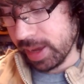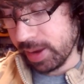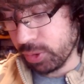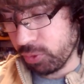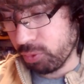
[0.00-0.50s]

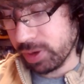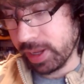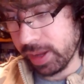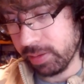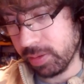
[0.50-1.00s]
age
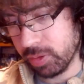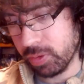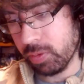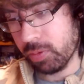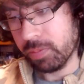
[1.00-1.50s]
28,
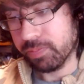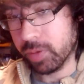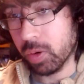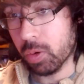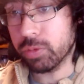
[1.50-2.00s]
so
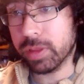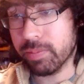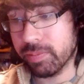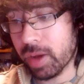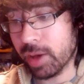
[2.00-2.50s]
older
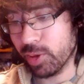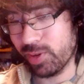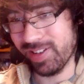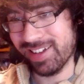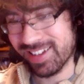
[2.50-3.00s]
than
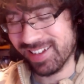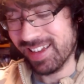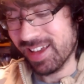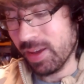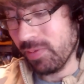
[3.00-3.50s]
Mashita,
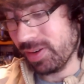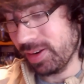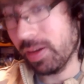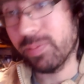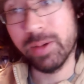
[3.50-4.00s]
funny
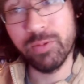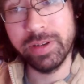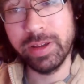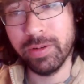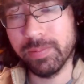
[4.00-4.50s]
enough, by
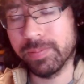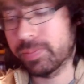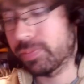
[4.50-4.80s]
one year.